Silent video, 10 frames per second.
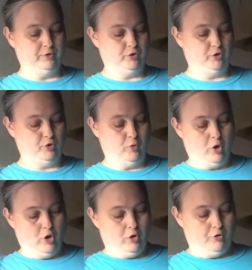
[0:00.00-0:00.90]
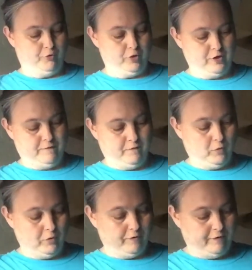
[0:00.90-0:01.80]
2, 3,
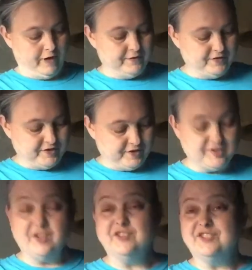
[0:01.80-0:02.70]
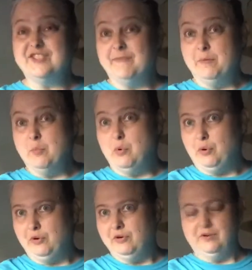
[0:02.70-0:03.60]
4, 5, 6, 7
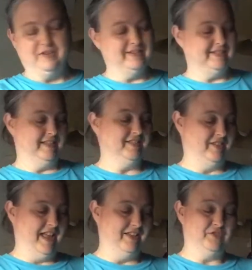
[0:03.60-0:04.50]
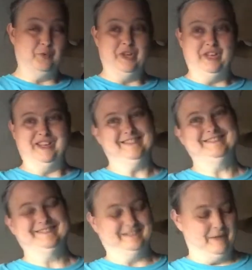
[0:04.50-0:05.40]
more since last week.
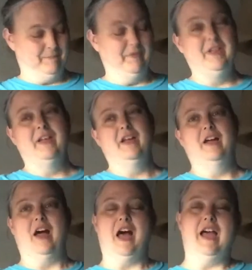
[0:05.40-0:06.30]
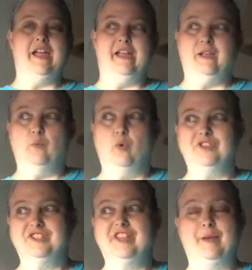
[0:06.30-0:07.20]
I want to
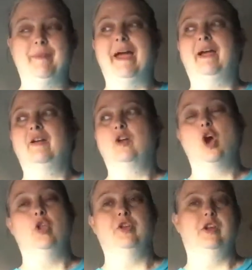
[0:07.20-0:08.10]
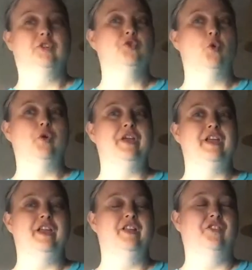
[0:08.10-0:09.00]
take back calling it a toy.
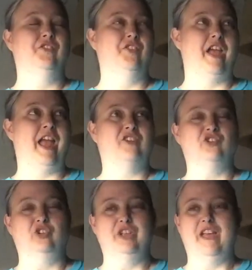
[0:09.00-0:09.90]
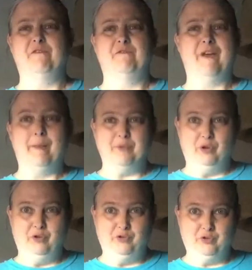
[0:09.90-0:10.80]
It is actually a
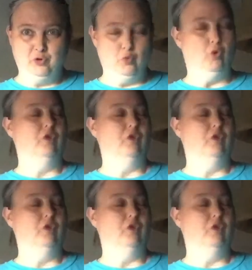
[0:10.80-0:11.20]
fabulous tool.